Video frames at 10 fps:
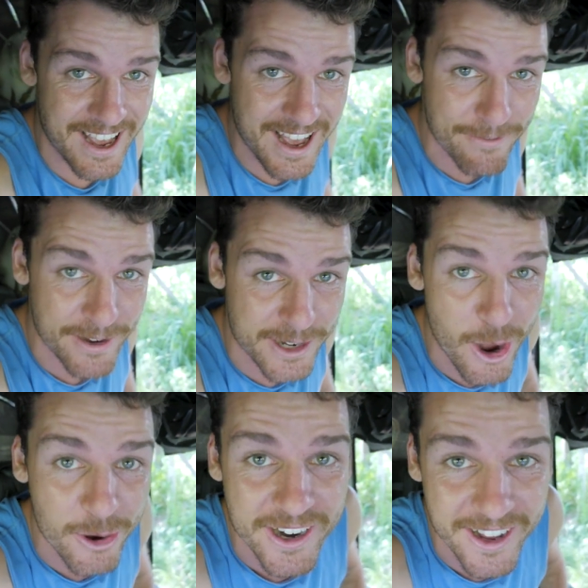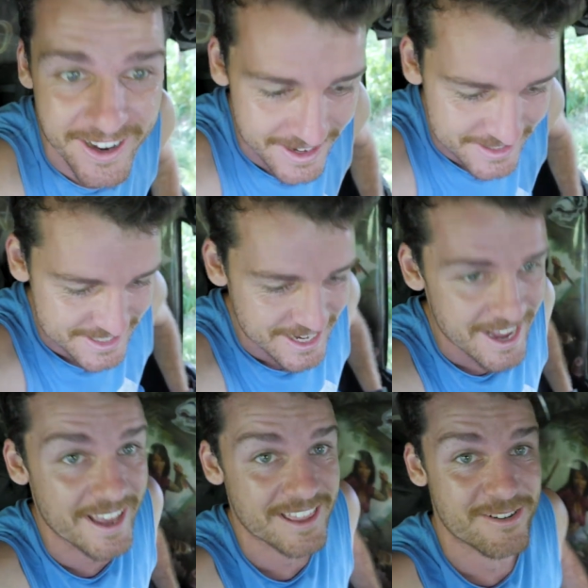have a coconut a
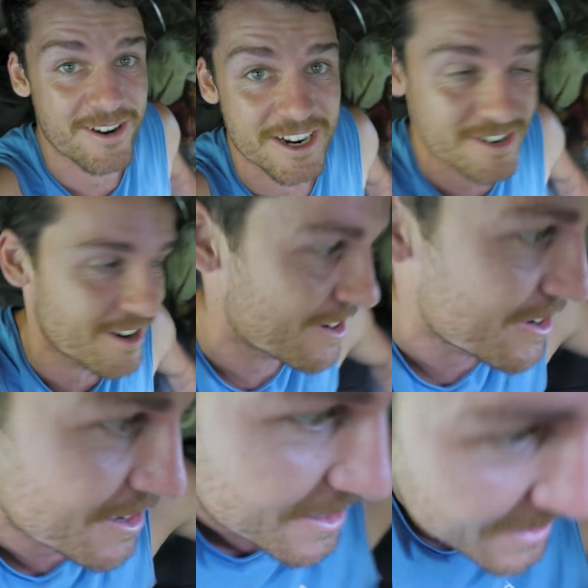day throughout Sri Lanka.